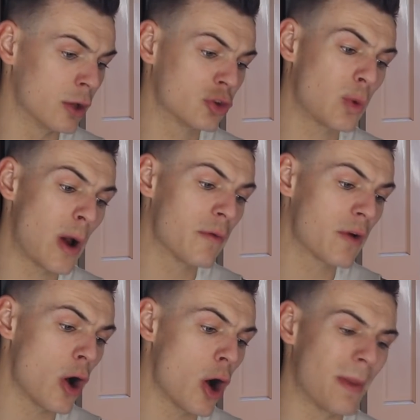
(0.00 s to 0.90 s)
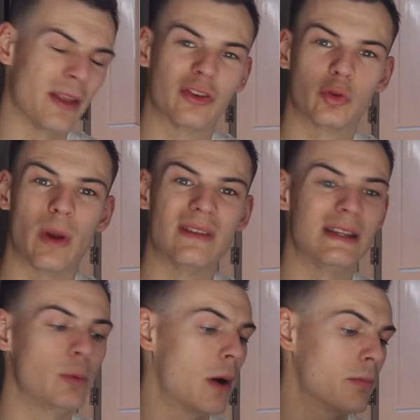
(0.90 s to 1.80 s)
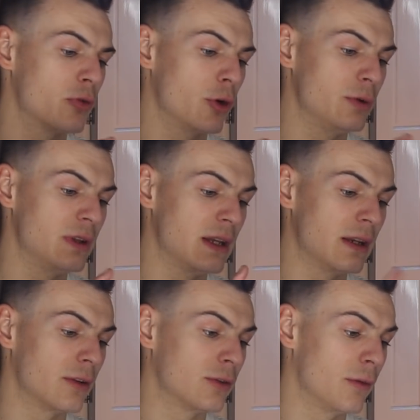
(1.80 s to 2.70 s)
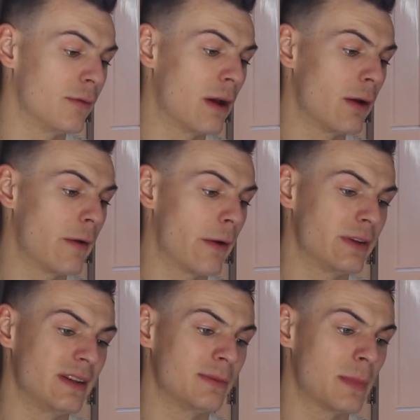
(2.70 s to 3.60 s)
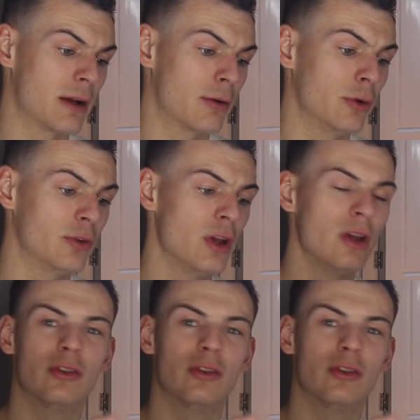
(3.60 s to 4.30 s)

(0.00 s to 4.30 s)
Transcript: 12 carb and 21 protein. So very, very decent macros.